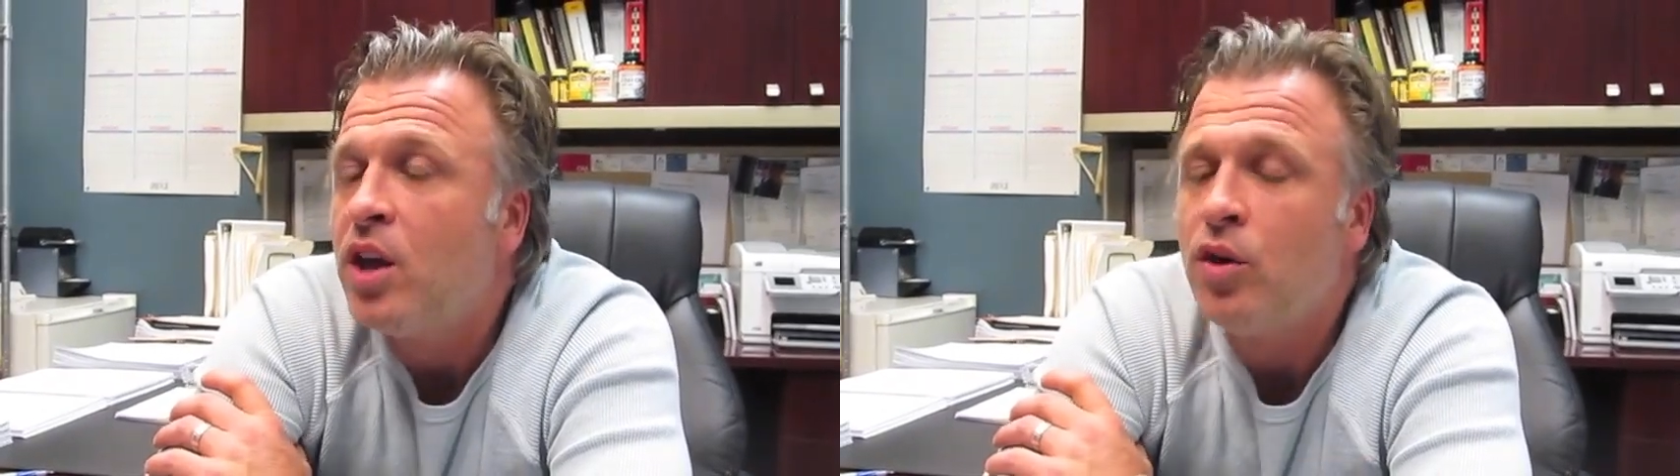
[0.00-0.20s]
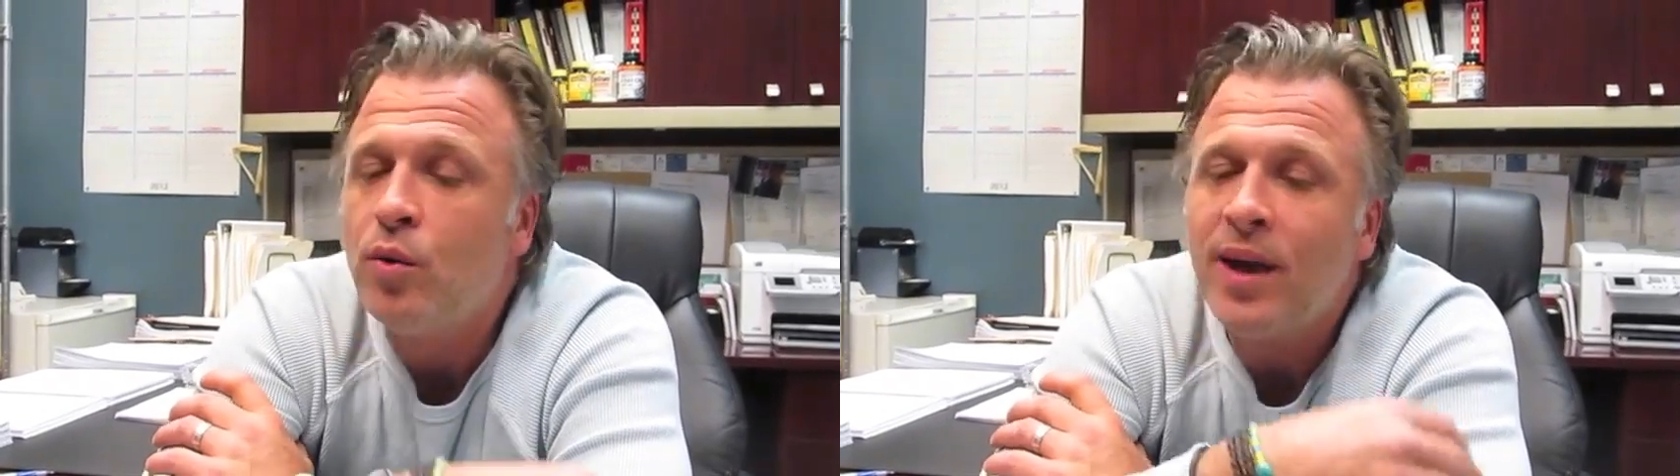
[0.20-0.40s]

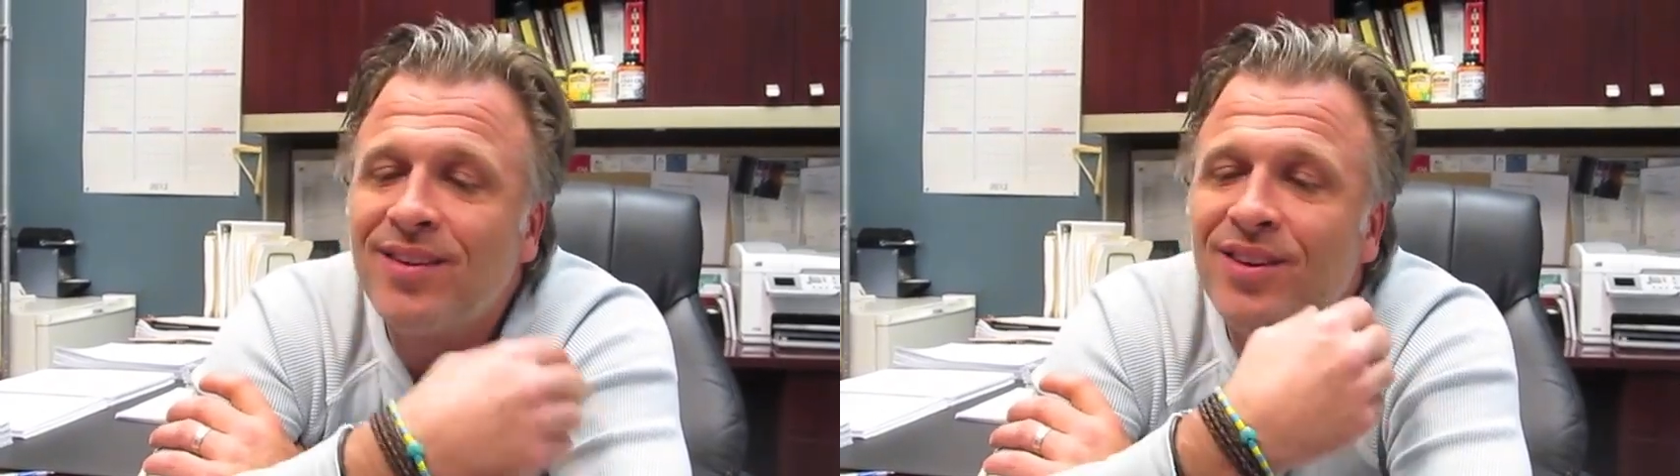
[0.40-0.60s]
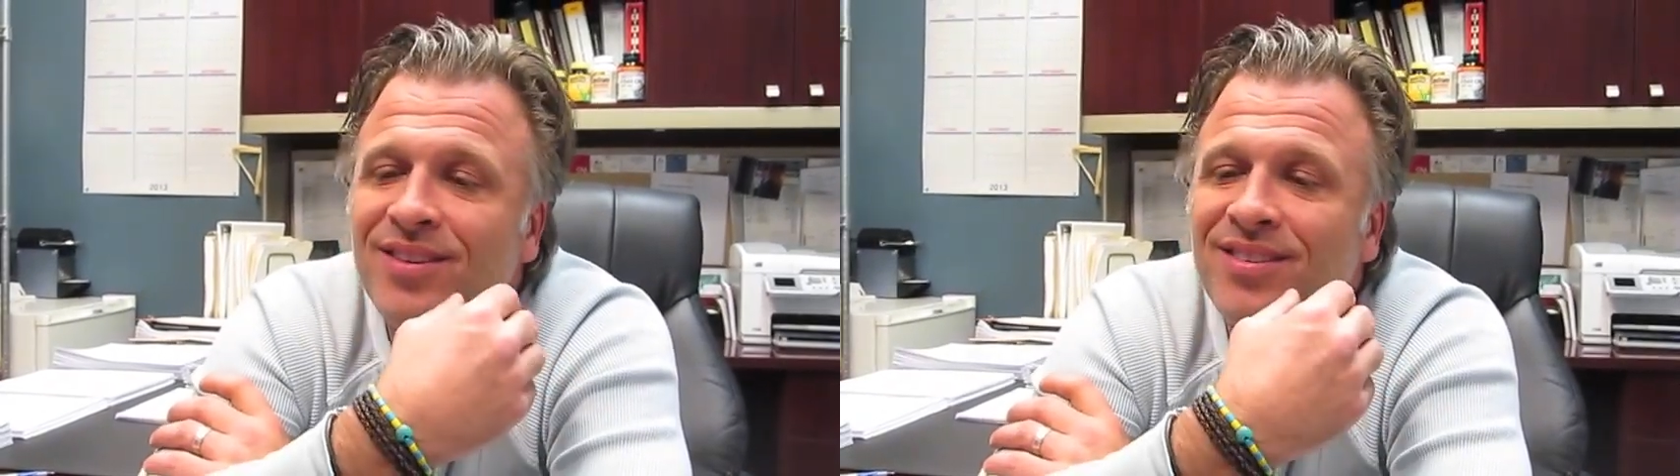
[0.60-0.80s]
you
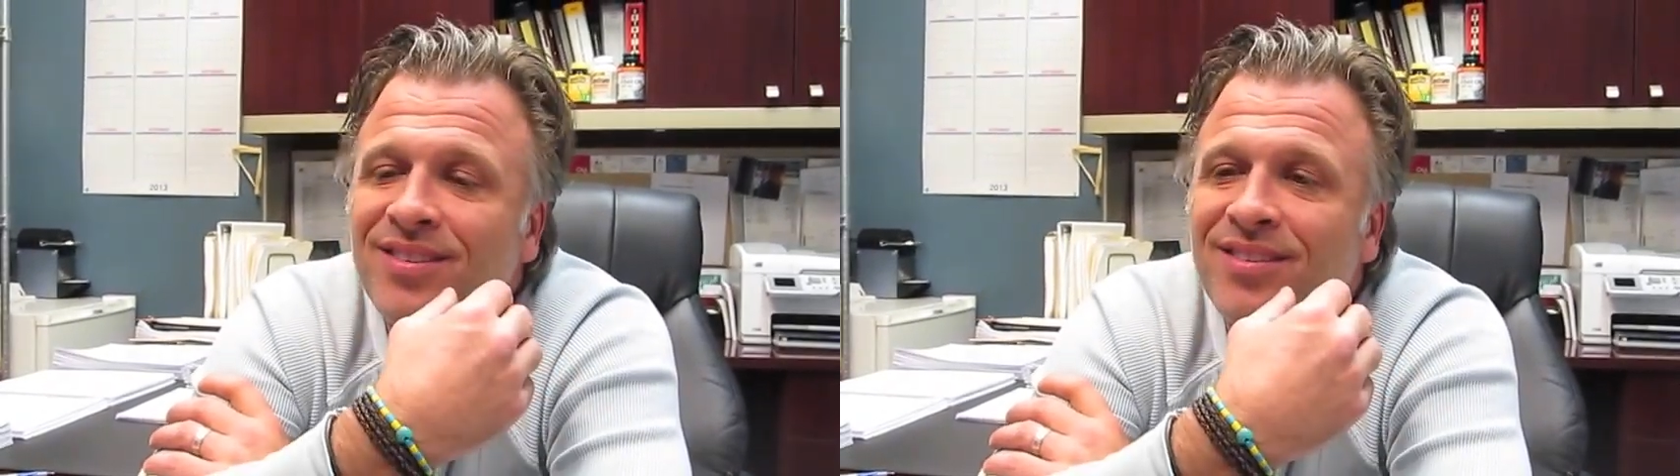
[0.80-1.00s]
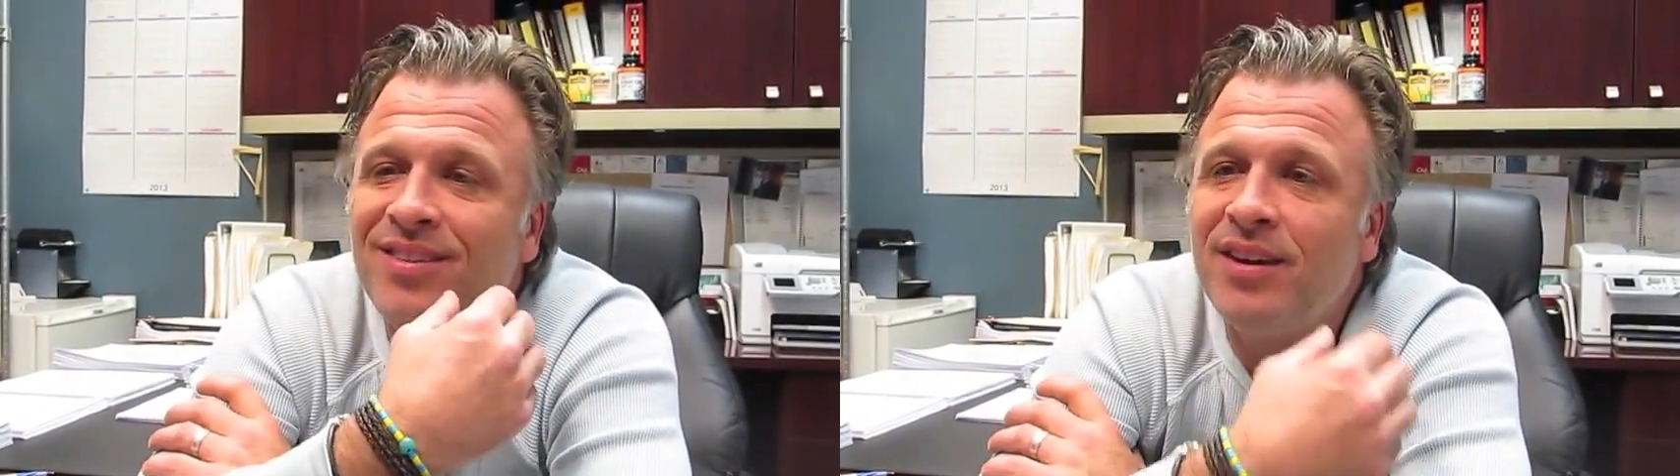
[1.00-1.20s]
get to
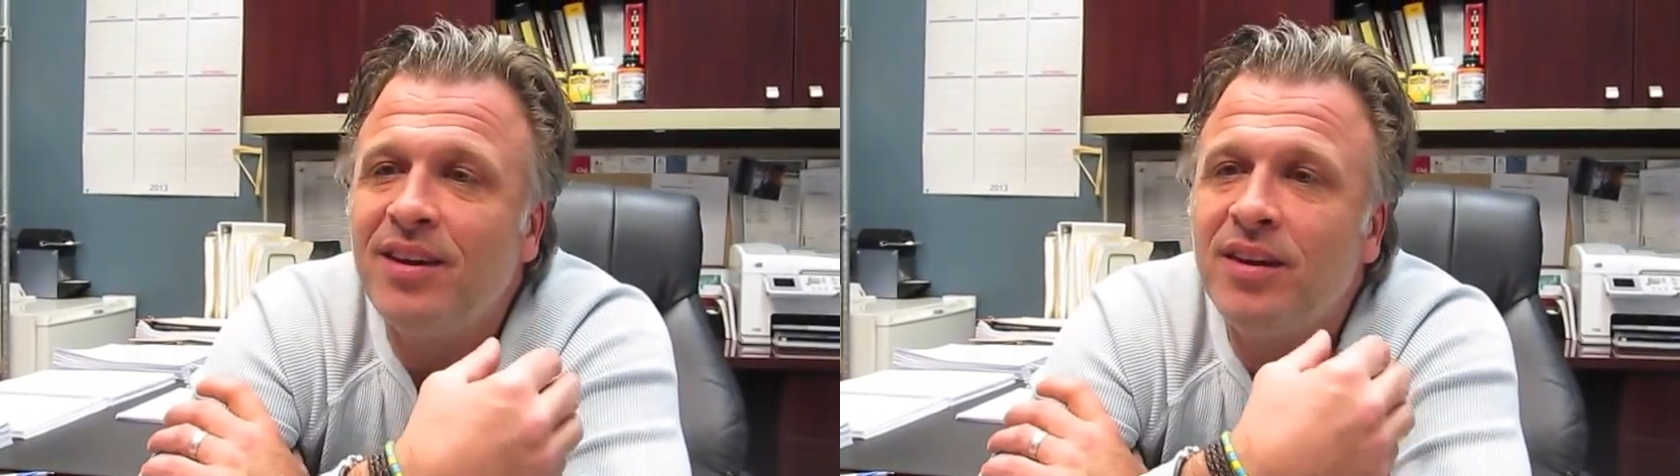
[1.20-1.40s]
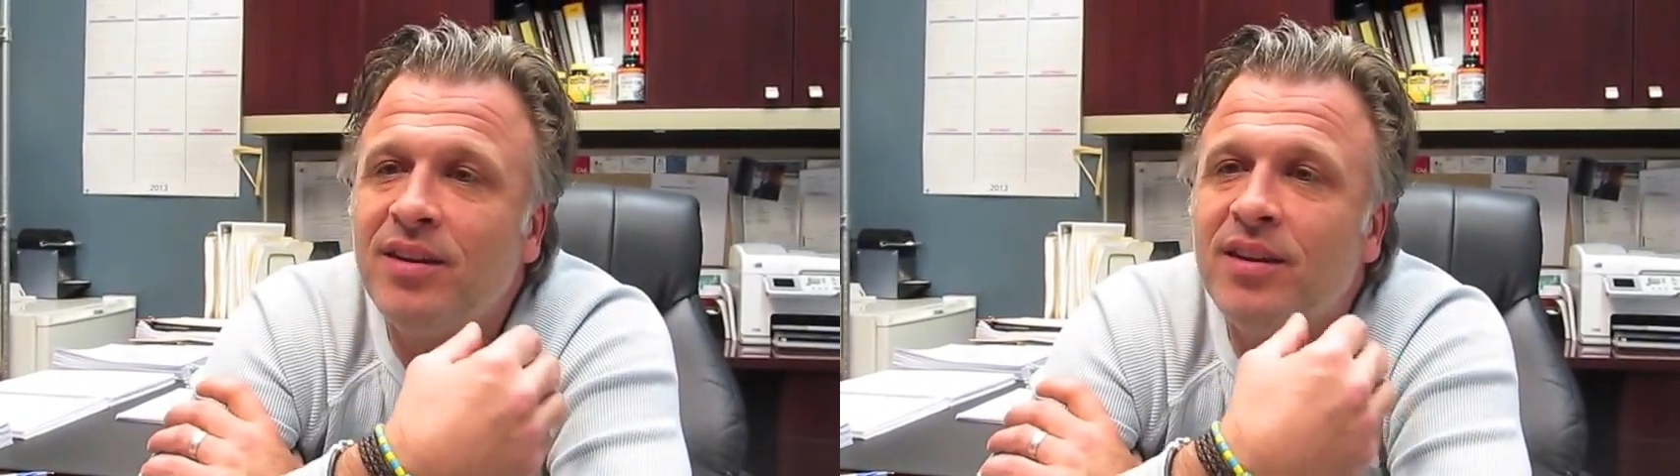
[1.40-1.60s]
see